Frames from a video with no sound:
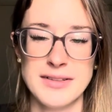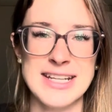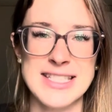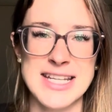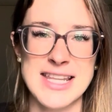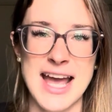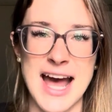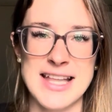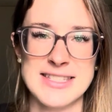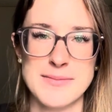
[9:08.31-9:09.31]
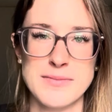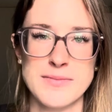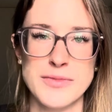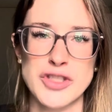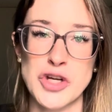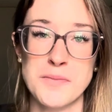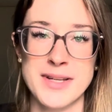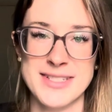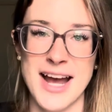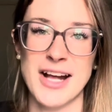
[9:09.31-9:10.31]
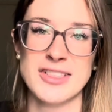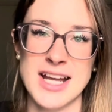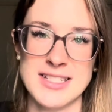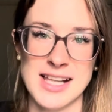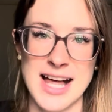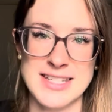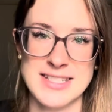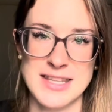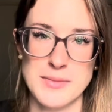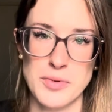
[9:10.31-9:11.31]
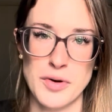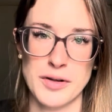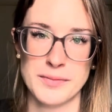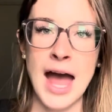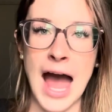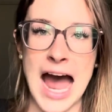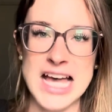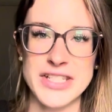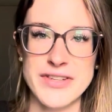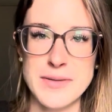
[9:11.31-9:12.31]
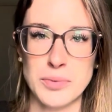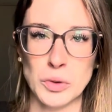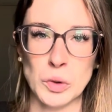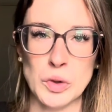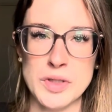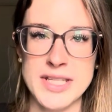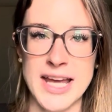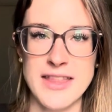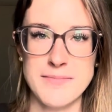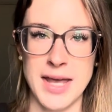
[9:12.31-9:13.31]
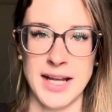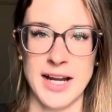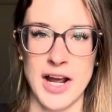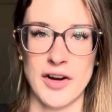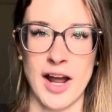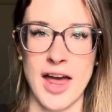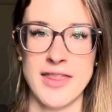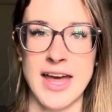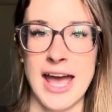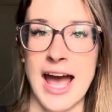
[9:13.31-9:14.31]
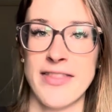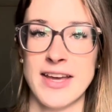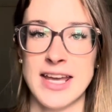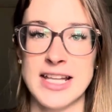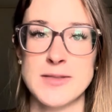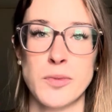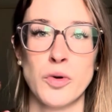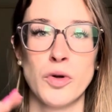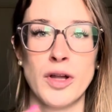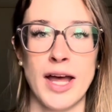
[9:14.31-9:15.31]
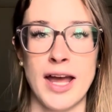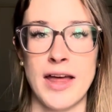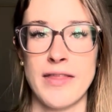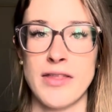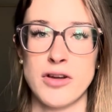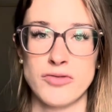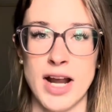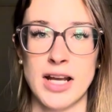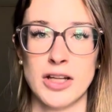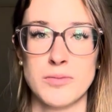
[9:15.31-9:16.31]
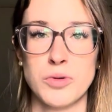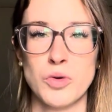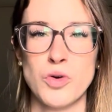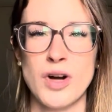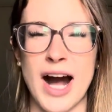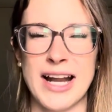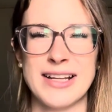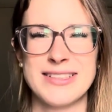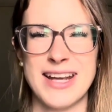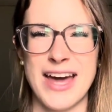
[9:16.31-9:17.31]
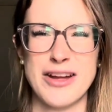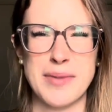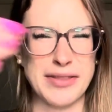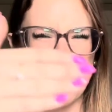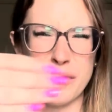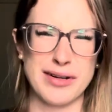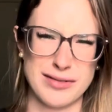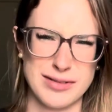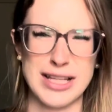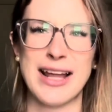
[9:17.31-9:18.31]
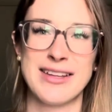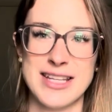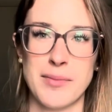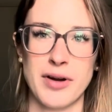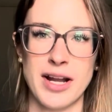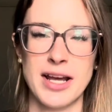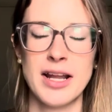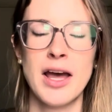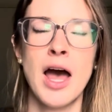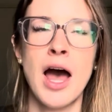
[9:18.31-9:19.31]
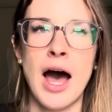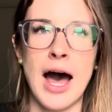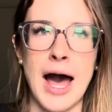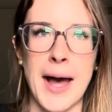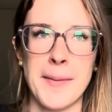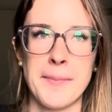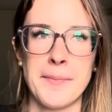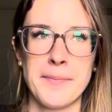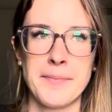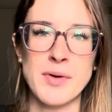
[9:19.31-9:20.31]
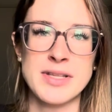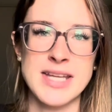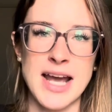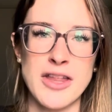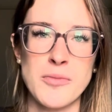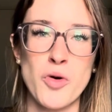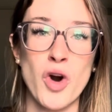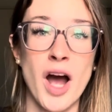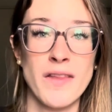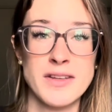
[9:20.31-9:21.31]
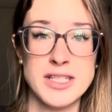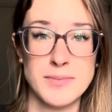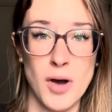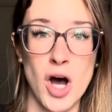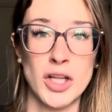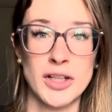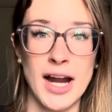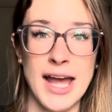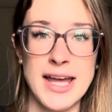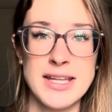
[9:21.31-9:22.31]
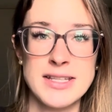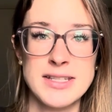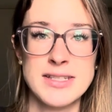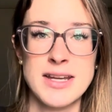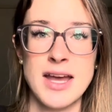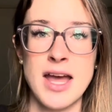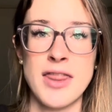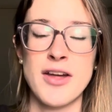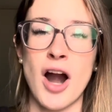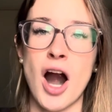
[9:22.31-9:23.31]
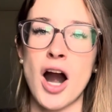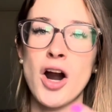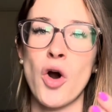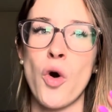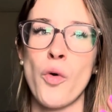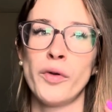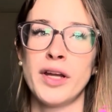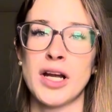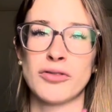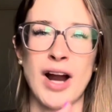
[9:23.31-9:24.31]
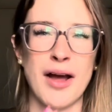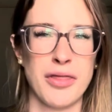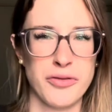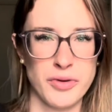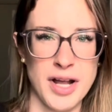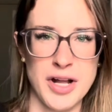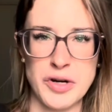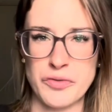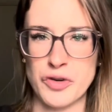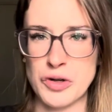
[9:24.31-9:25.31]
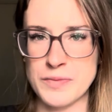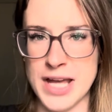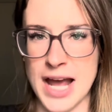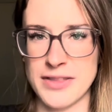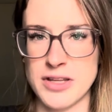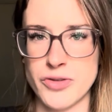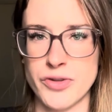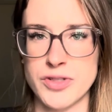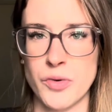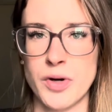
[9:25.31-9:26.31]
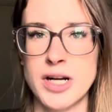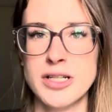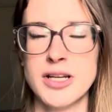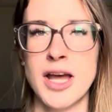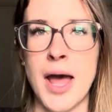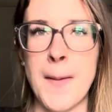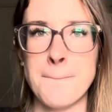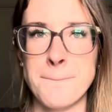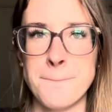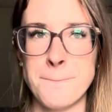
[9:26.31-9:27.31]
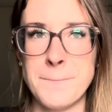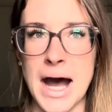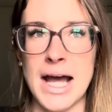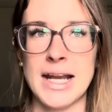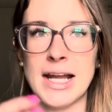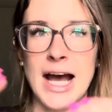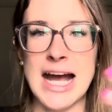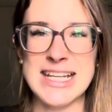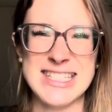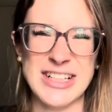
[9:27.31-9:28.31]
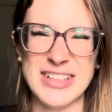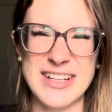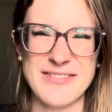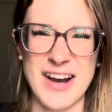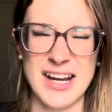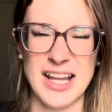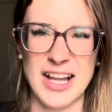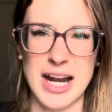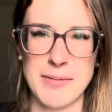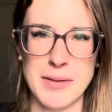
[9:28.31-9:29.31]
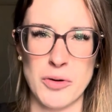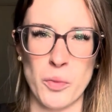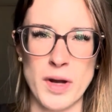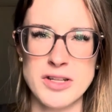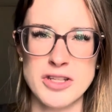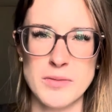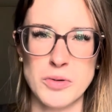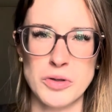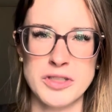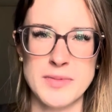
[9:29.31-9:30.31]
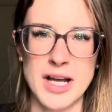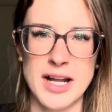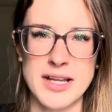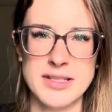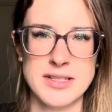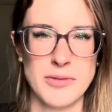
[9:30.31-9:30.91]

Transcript: I did see they had some Zumba style dance classes in the pool. As for the pools in the main area, they had the kids pool and then the regular pool kind of together, but they were slightly separated. I would say they're more on the smaller end. There are only around 300 rooms at this resort, but I still didn't find a lot of people went to the pool, to be honest.